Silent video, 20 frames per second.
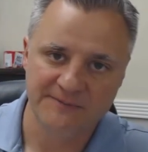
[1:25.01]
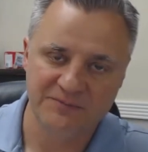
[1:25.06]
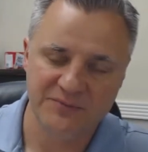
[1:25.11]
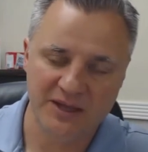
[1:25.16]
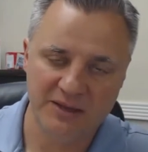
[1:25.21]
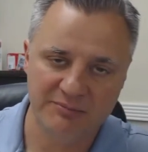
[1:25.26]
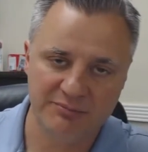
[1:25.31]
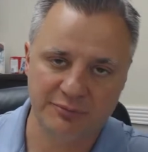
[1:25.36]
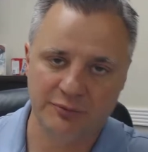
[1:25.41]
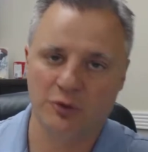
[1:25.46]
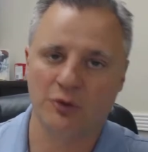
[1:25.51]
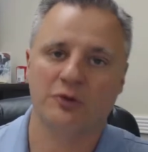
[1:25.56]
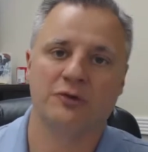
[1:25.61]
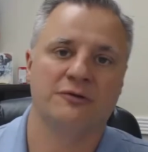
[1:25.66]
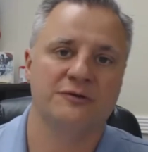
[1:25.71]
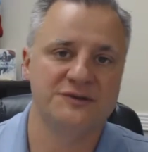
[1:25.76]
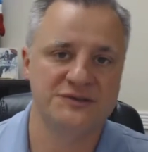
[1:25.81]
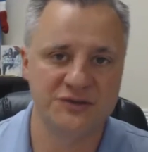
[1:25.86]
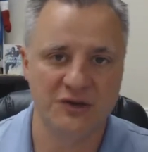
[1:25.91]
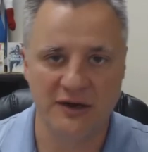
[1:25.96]
a
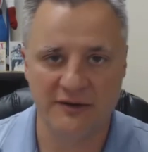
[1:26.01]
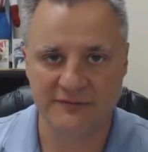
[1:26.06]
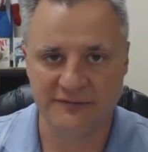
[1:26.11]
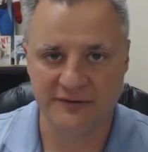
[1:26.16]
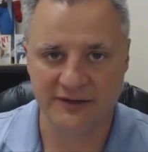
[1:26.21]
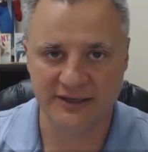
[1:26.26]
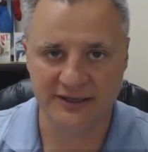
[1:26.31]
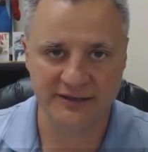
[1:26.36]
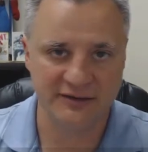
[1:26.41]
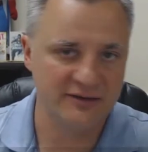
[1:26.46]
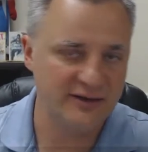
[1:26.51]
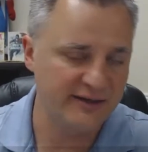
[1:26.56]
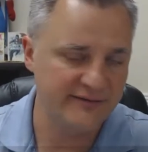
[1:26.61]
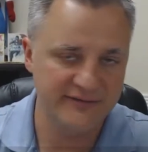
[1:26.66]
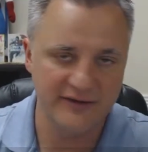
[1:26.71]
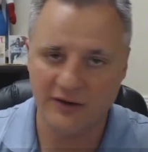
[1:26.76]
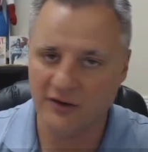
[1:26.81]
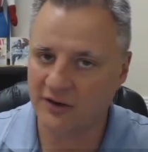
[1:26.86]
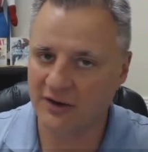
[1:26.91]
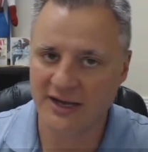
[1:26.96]
broker is offering it'll
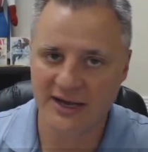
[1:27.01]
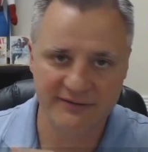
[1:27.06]
have all